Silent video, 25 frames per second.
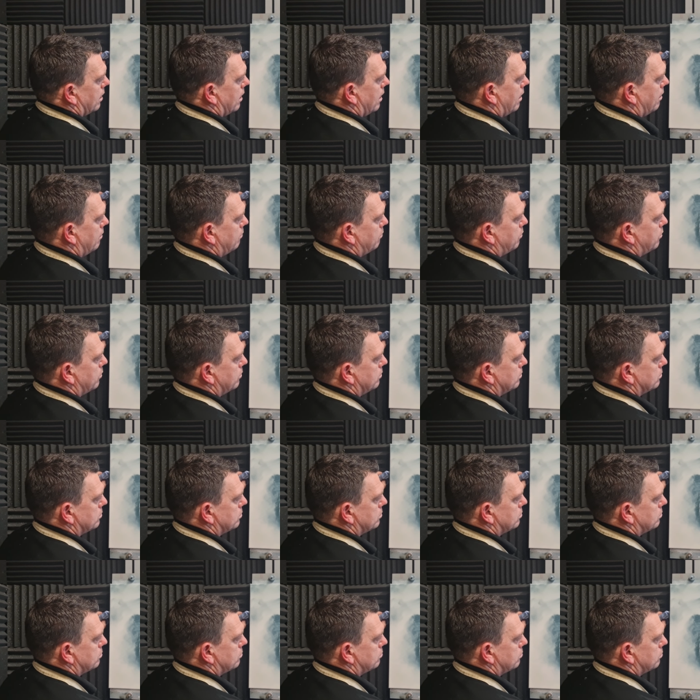and pull
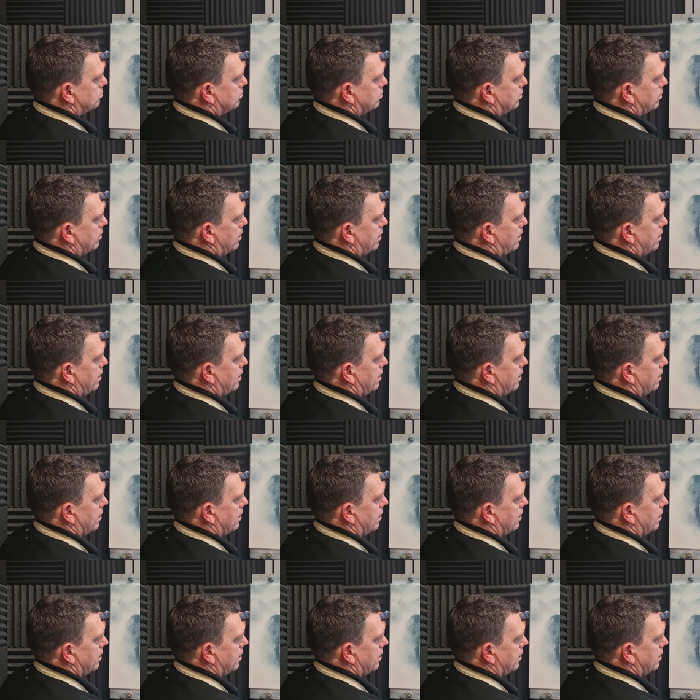
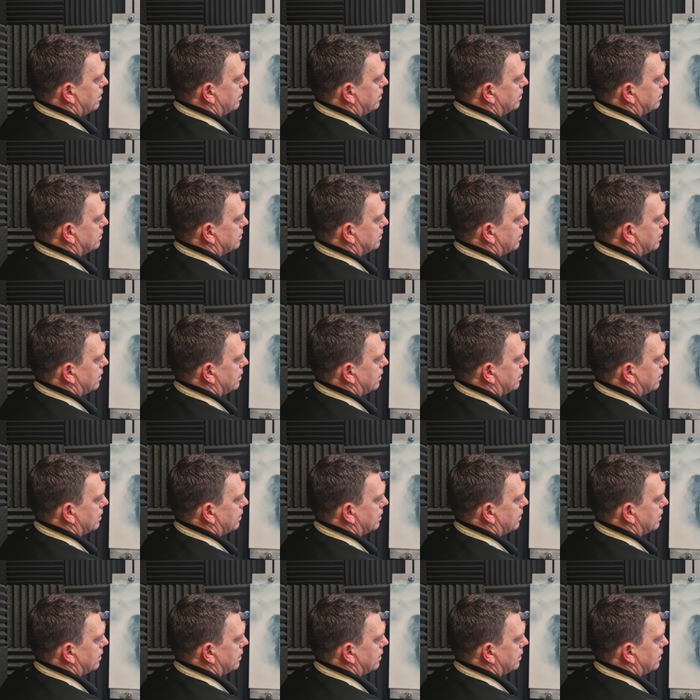straight